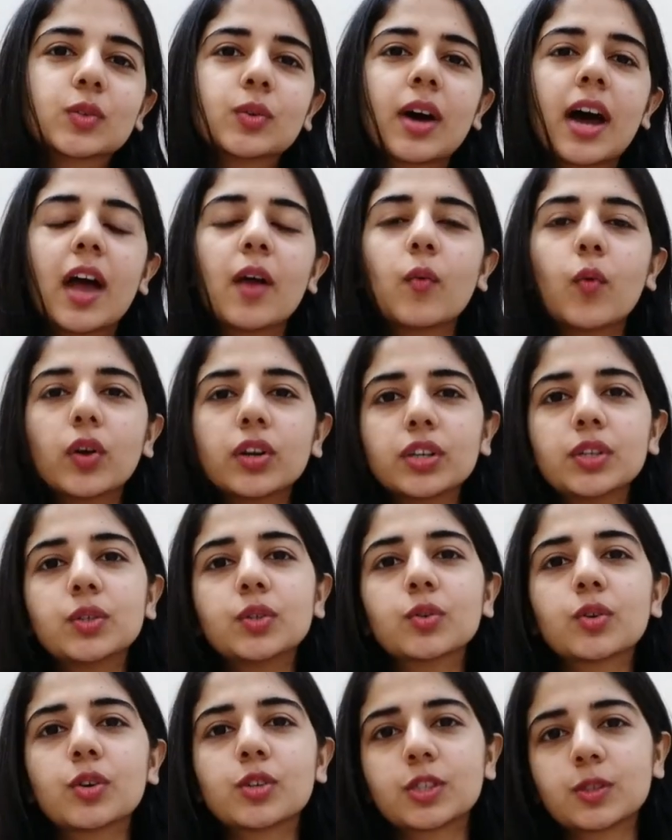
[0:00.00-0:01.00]
So I wanted
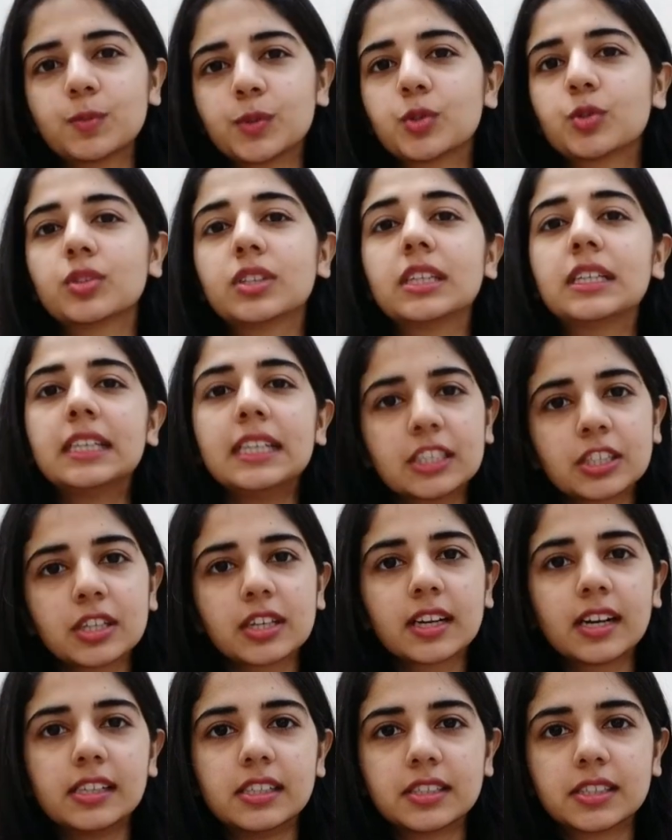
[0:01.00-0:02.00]
to contribute to the
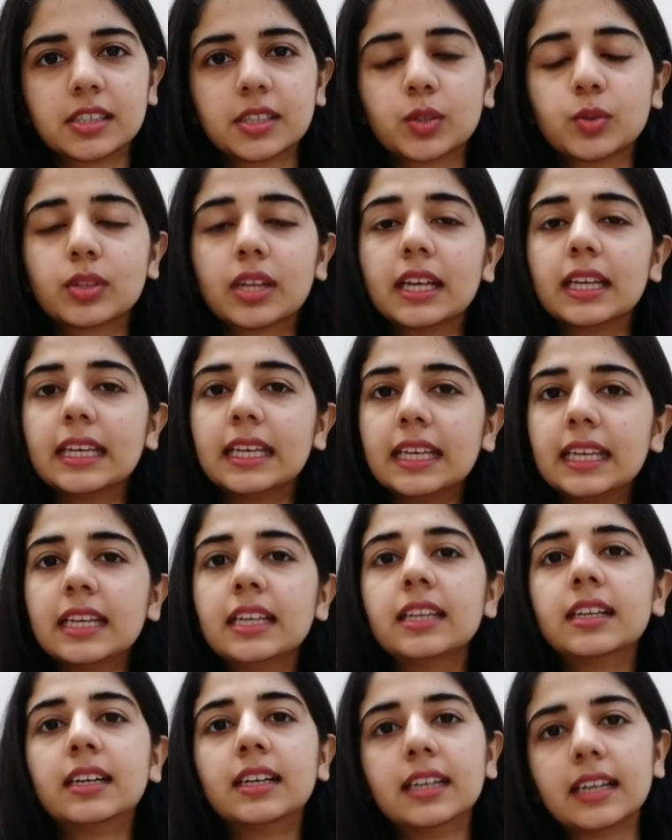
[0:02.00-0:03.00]
teaching culture, to the
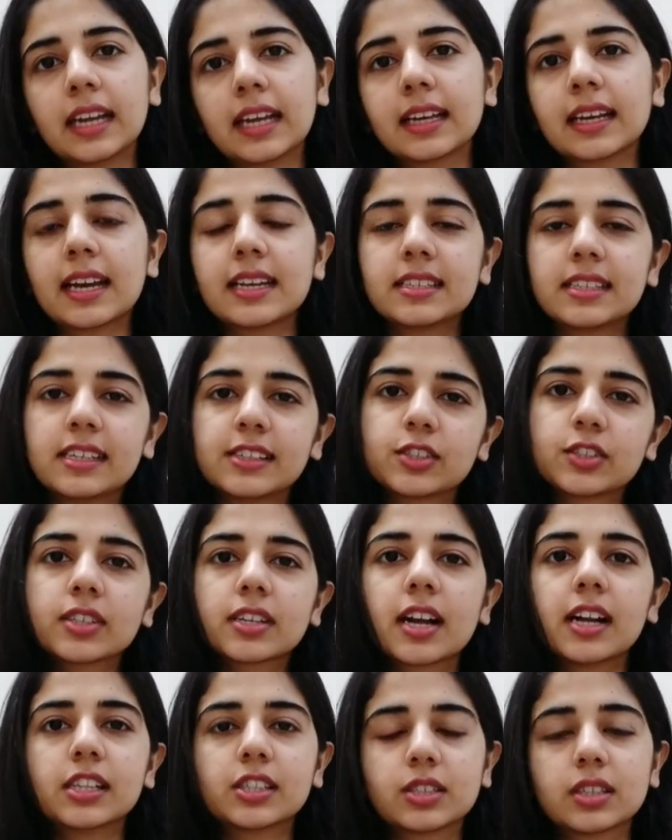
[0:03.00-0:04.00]
e-learning and
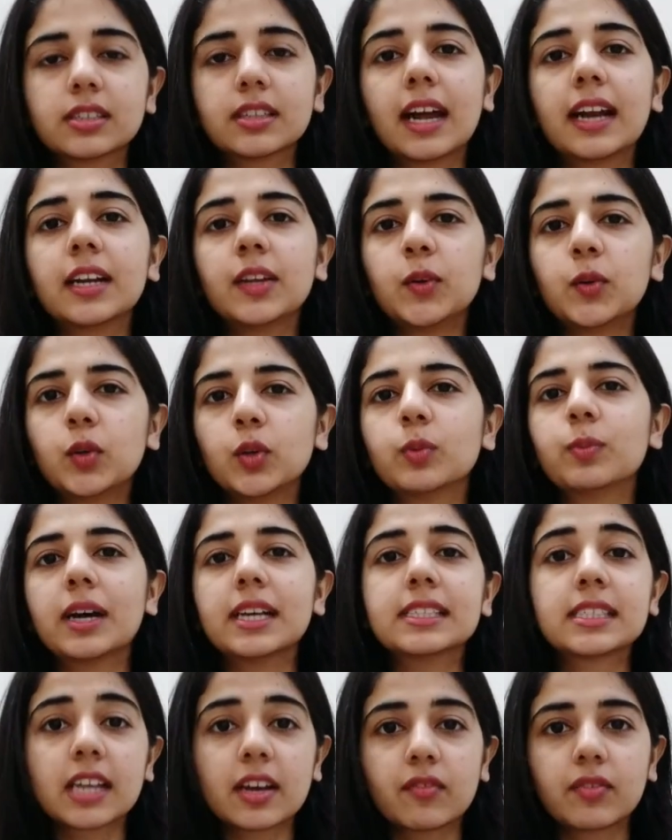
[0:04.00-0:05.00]
teaching culture that YouTube
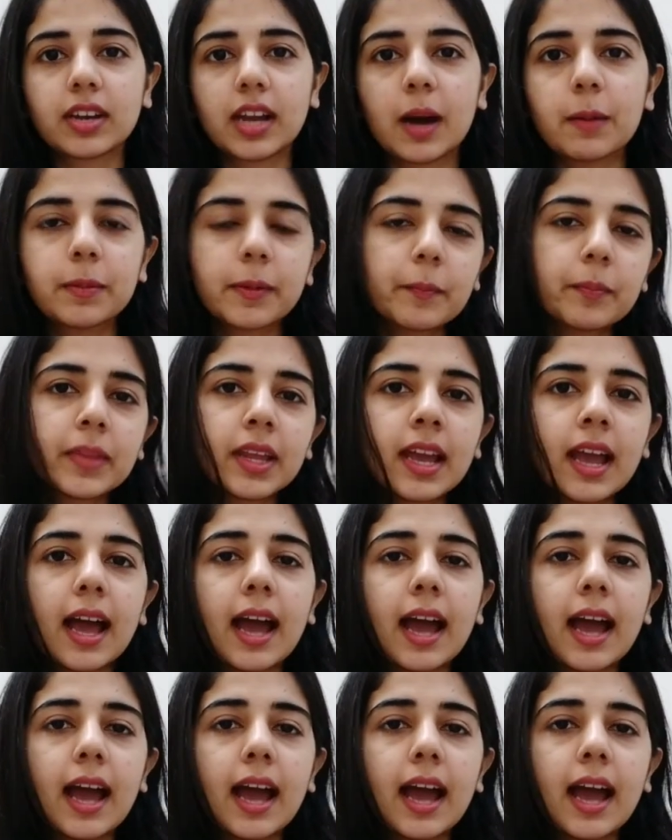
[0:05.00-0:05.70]
has developed.